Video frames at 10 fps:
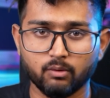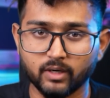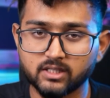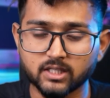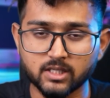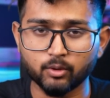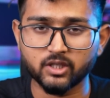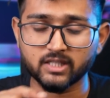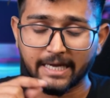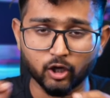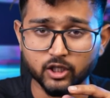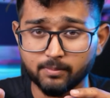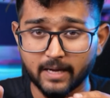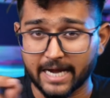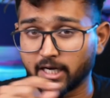We discussed about the psychology
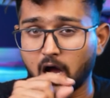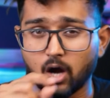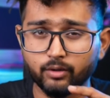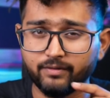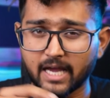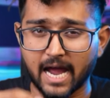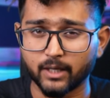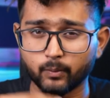behind how do we add,